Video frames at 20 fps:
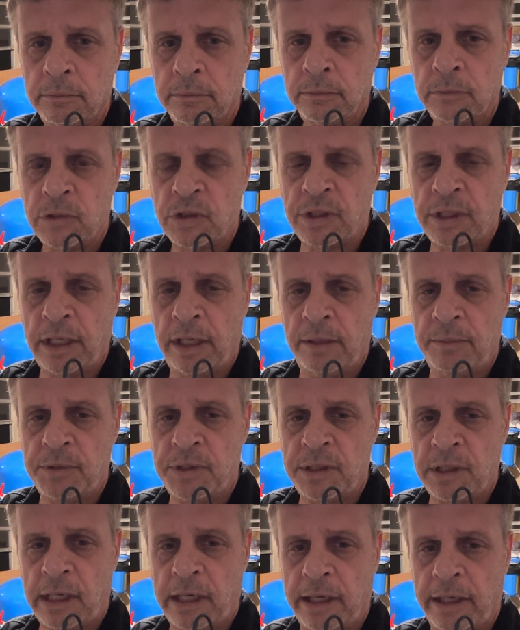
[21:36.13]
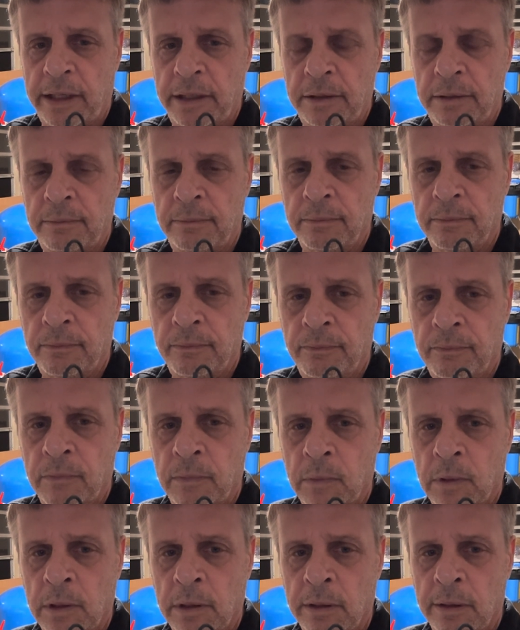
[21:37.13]
Same side,
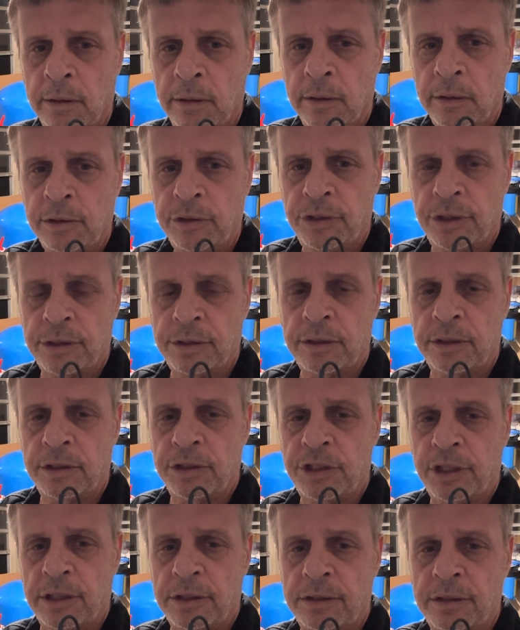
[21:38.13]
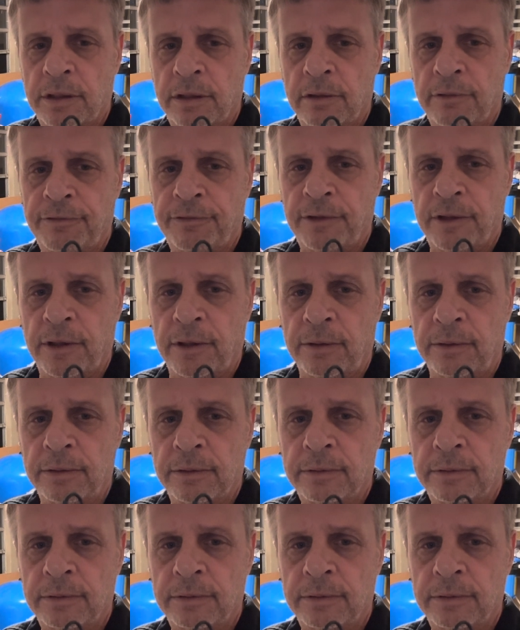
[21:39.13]
just adjusting the flow.